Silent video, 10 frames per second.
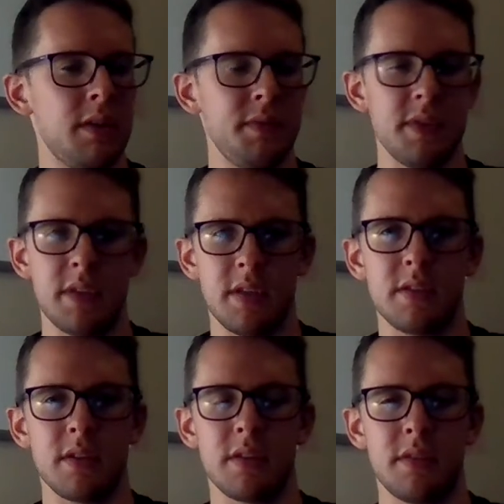These things
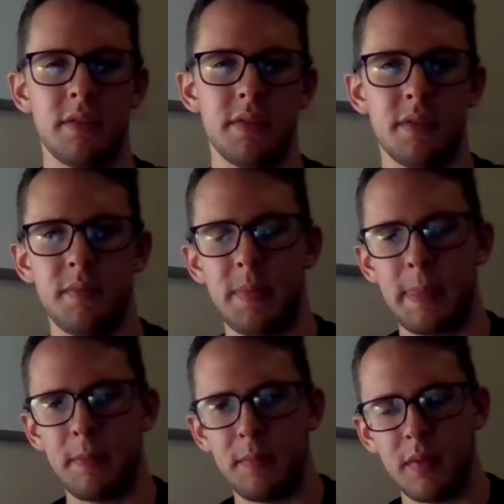are
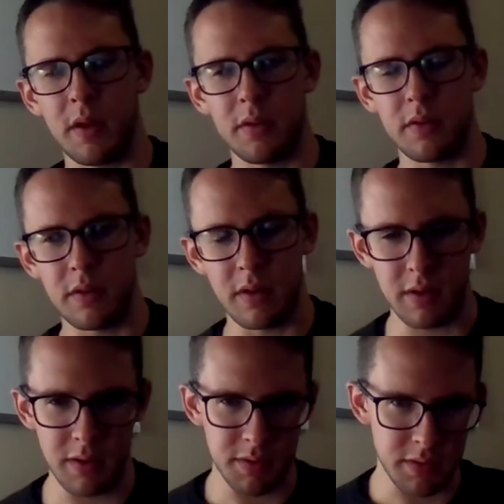
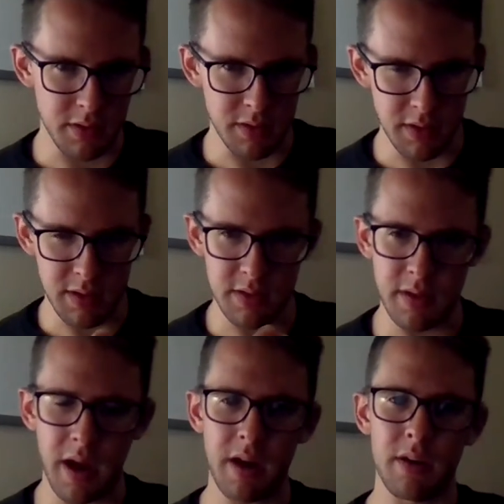undergirding the
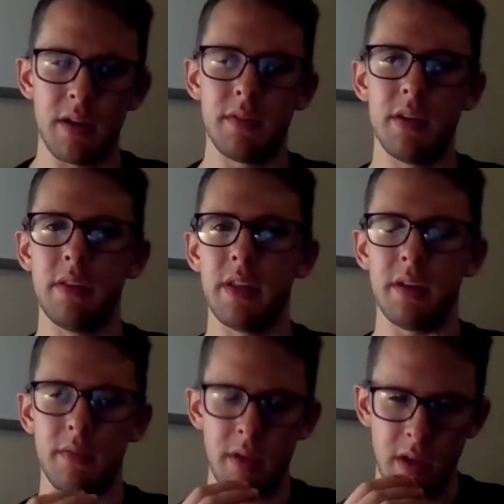entirety of it, and
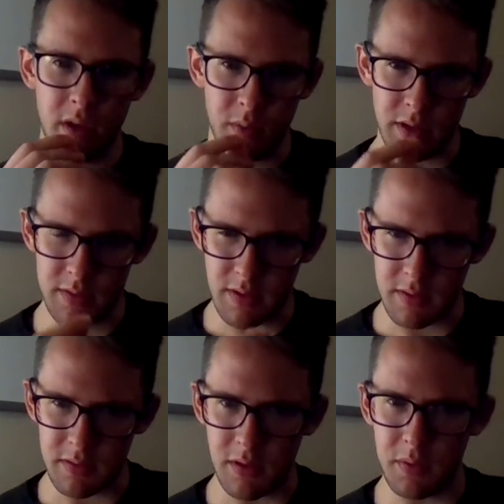then we can say
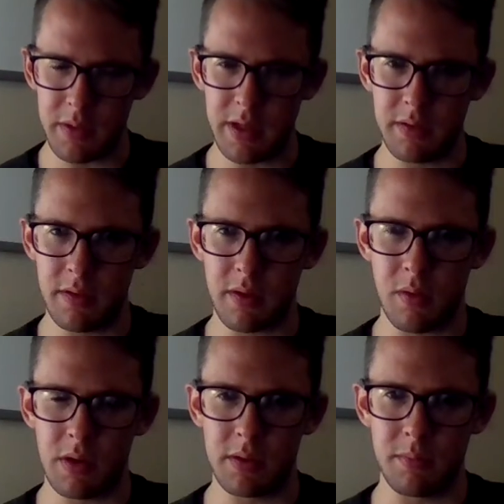this all the way down to the
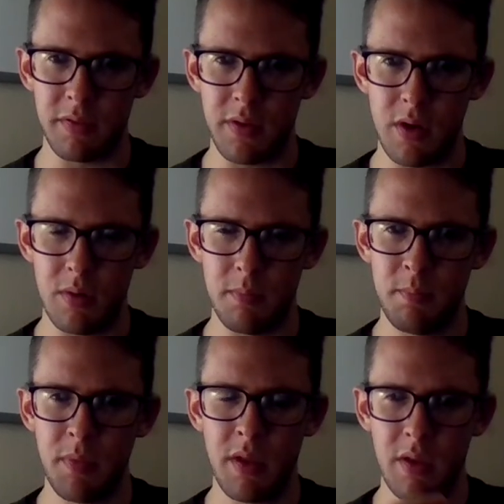quantum foam
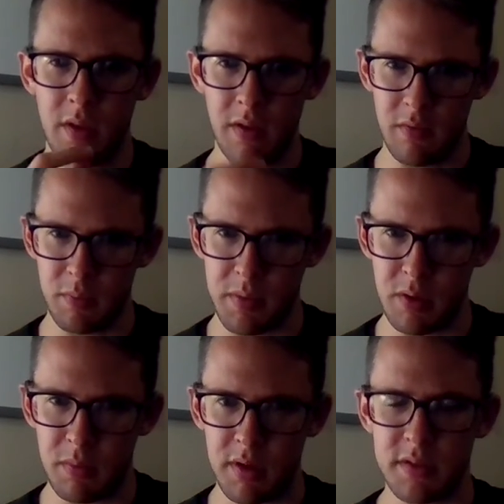of
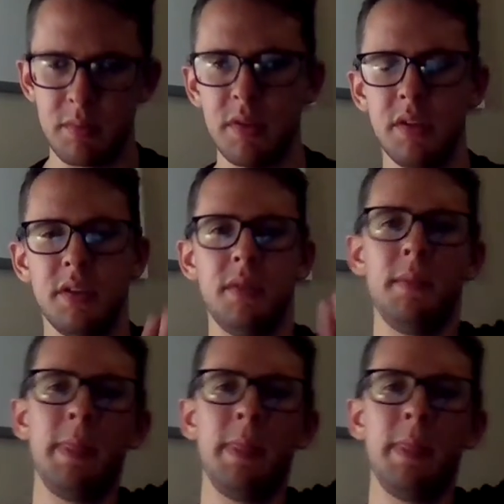pure possibility.